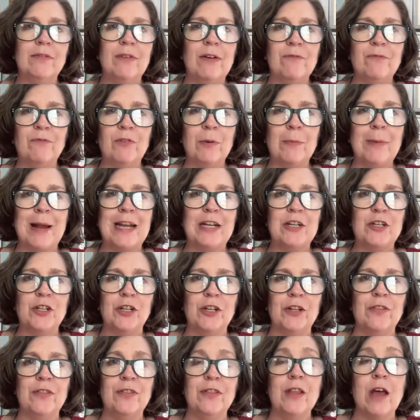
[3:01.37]

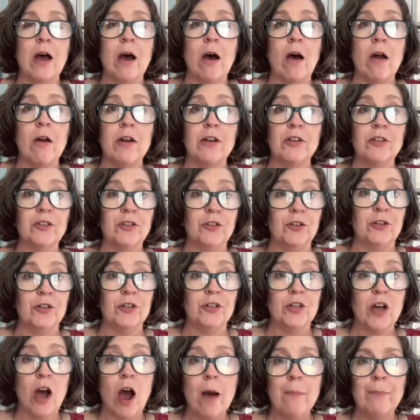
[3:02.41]
information on a certain
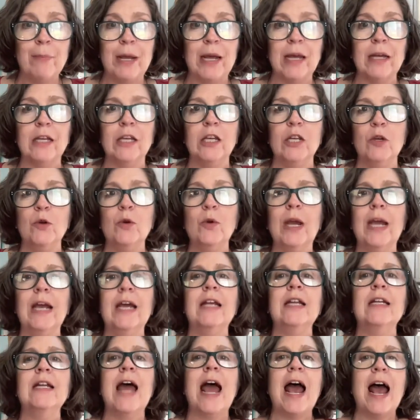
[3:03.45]
topic, you
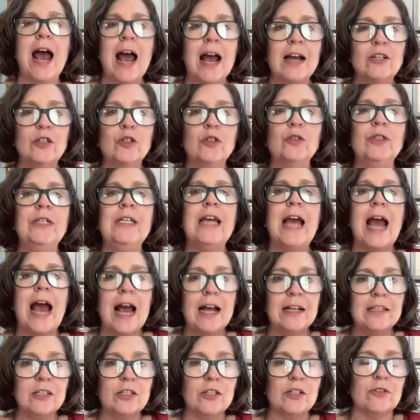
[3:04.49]
can actually
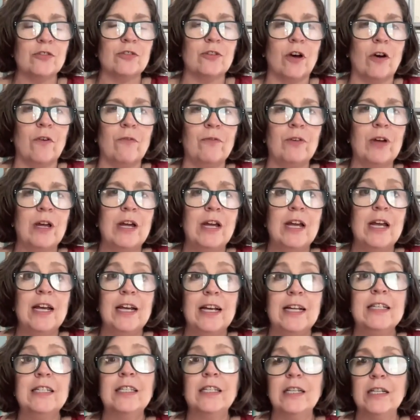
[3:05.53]
ask yourself
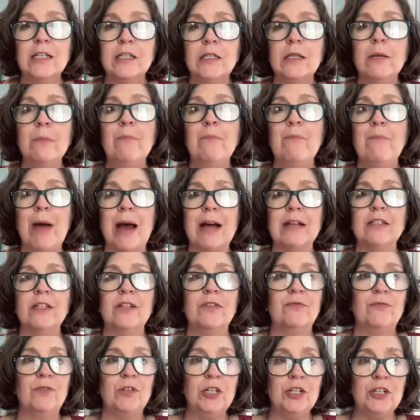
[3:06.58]
is this the best
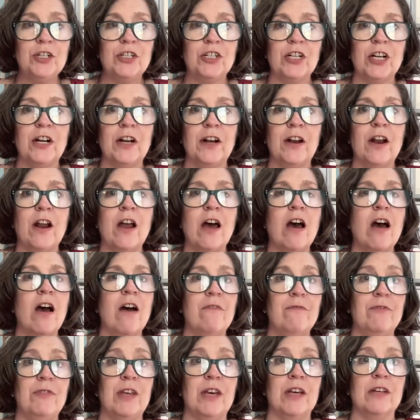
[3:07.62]
version
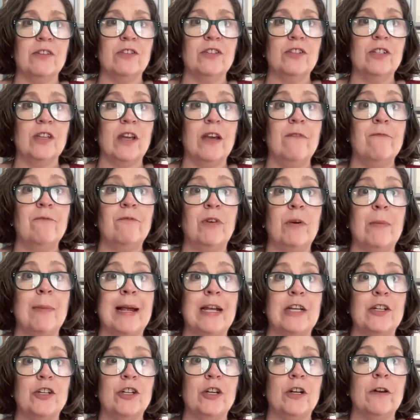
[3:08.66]
of this
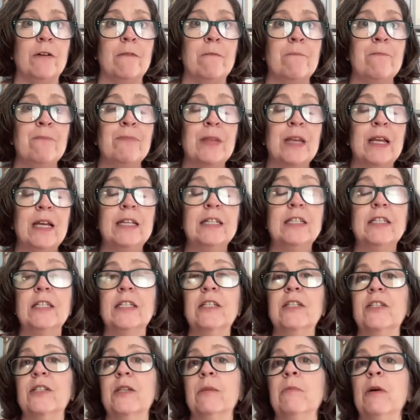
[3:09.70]
information? Is
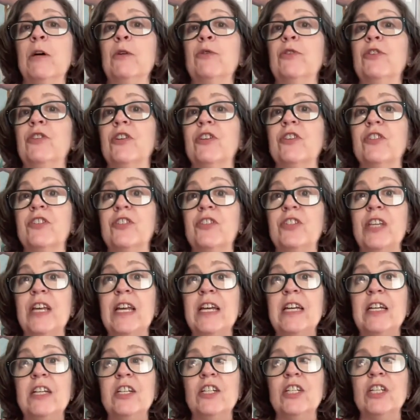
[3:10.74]
this the most
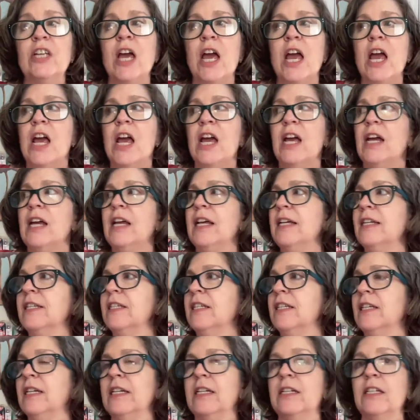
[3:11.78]
succinct? Is
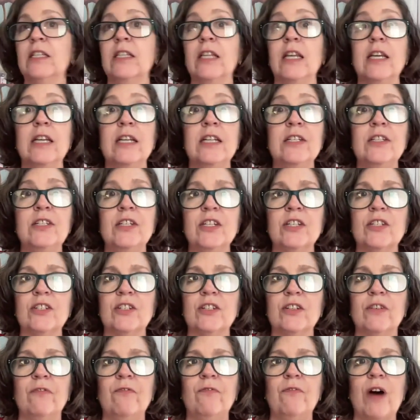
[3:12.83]
it the easiest
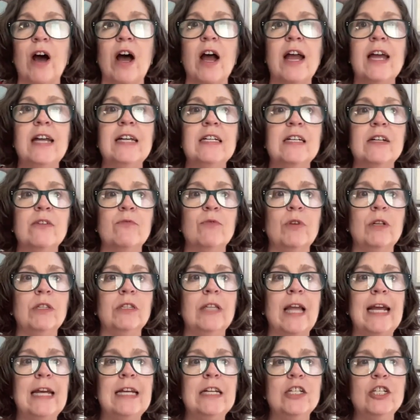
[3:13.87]
to find and
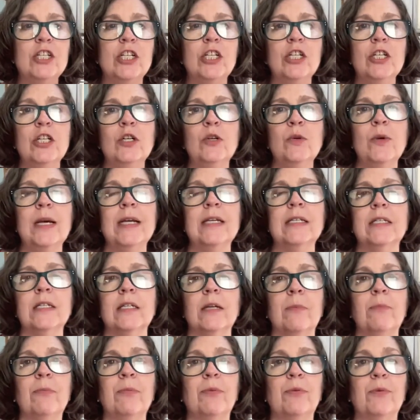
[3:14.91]
relate to? Is it
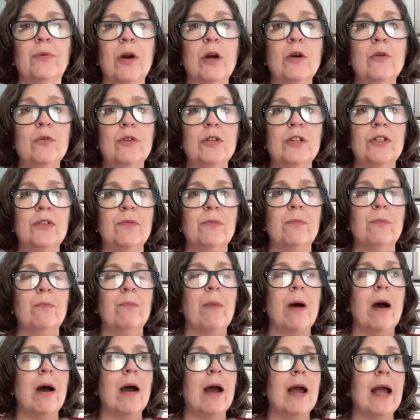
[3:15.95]
approached
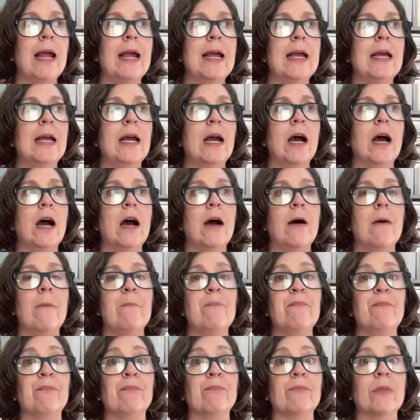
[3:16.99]
by
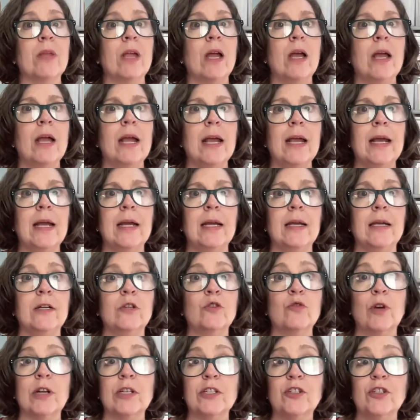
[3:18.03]
um, a
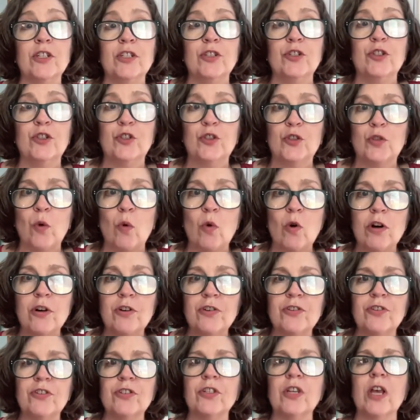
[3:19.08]
trusted
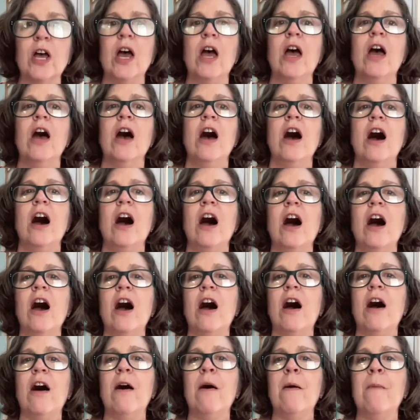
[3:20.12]
source?
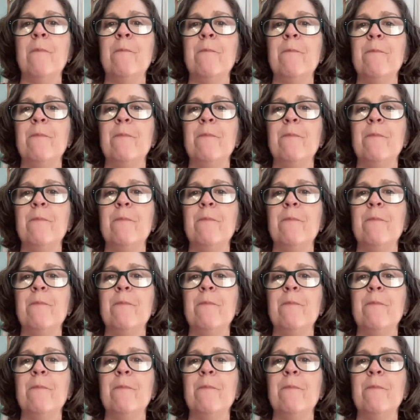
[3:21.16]
Um,